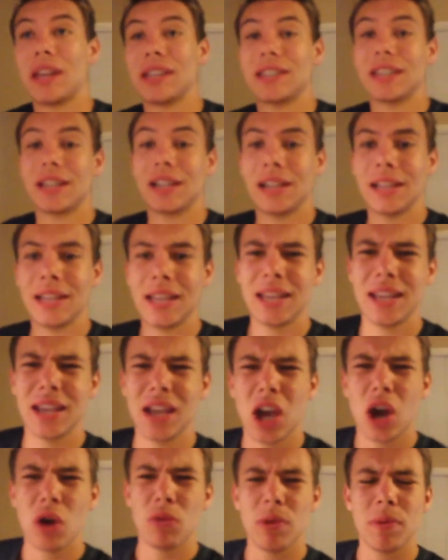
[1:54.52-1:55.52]
Basically,
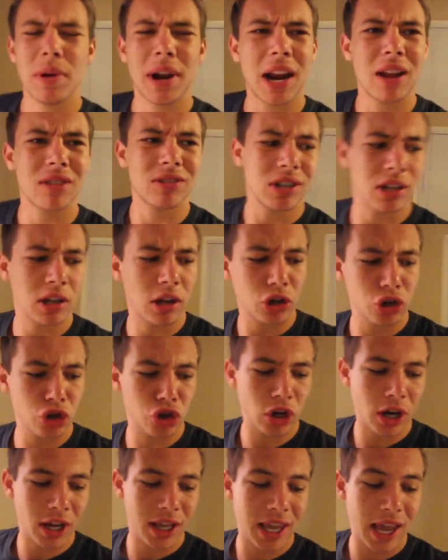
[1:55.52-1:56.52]
we went out to
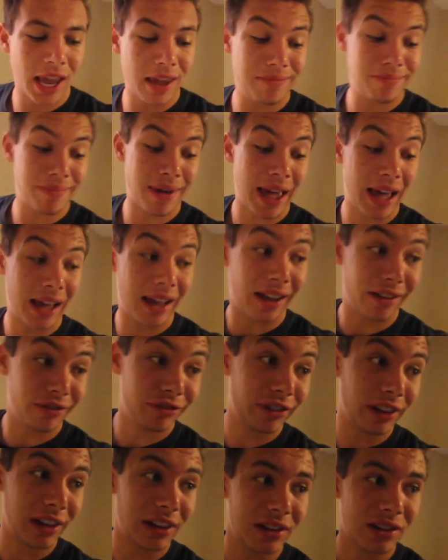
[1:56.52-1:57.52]
lunch, I came back, I
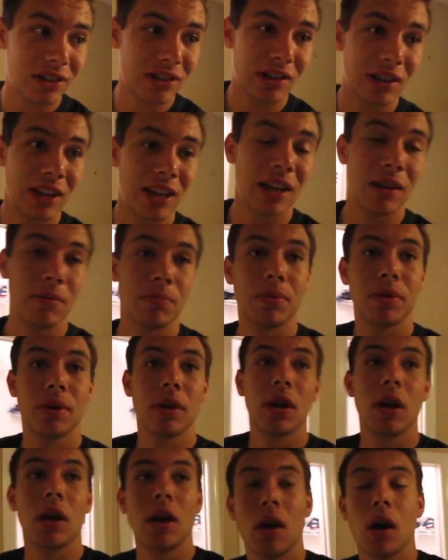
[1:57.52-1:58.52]
fell asleep.
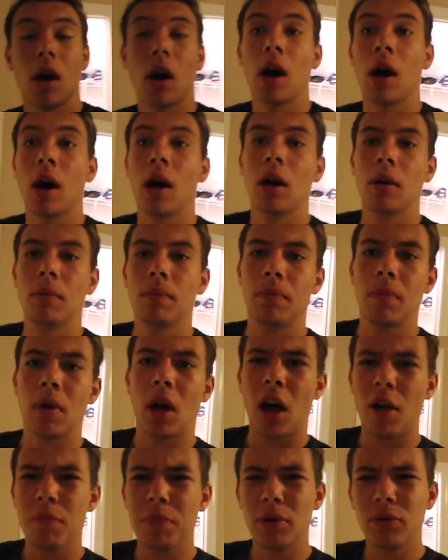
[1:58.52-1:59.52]
Um,
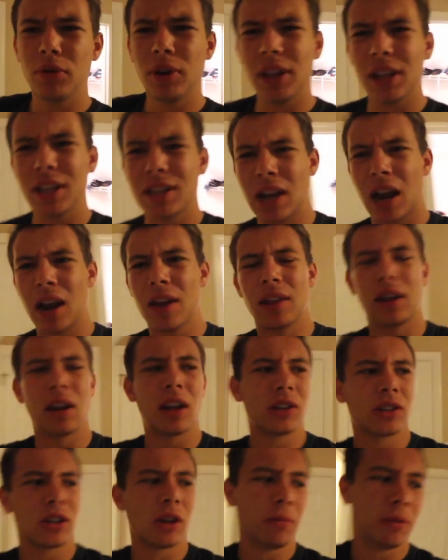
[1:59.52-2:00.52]
I've been really tired the
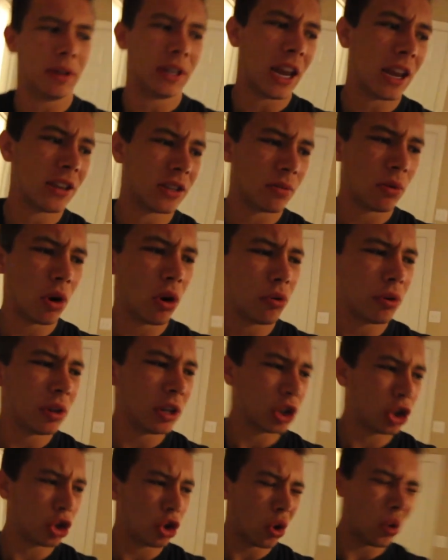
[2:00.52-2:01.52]
last couple of days. I'm not
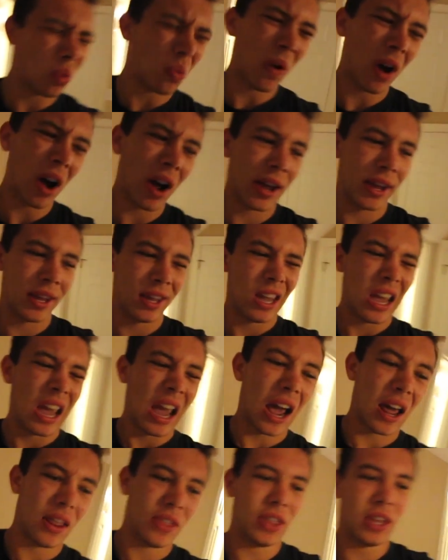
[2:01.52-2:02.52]
really sure why.
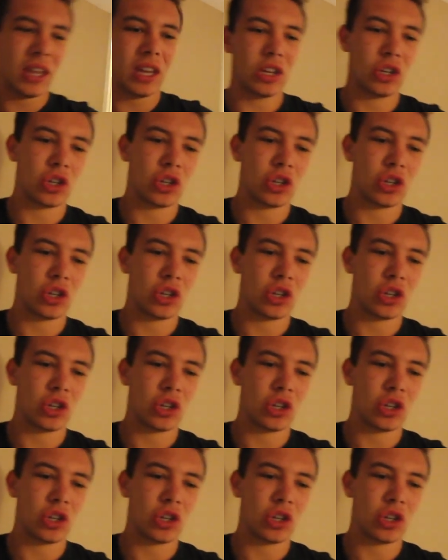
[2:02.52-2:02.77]
I think